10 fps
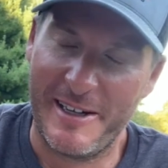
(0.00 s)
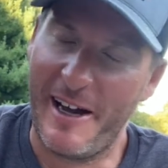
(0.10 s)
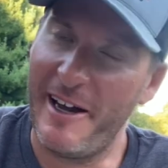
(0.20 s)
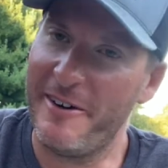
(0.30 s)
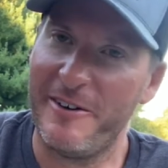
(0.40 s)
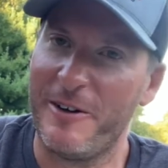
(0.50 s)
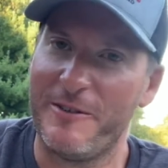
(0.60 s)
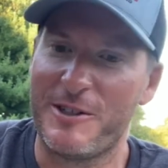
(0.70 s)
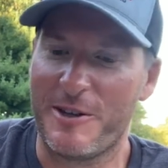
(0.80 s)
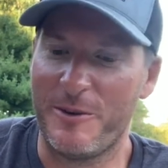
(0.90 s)
I don't know if
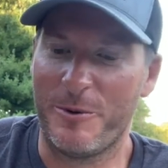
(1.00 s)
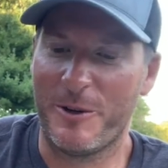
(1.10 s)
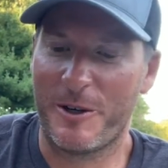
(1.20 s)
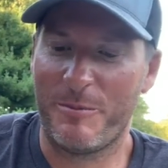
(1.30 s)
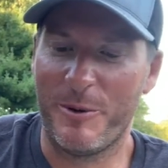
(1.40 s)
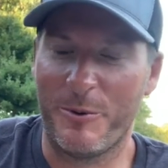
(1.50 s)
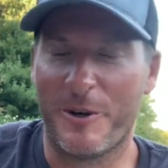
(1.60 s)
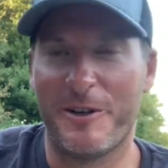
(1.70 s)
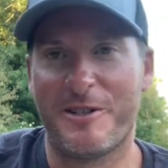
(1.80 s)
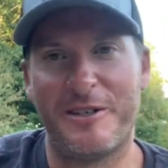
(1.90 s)
it's gonna work, but we're
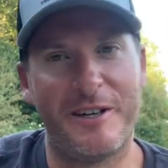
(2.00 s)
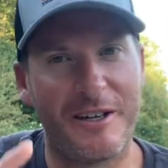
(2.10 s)
gonna see.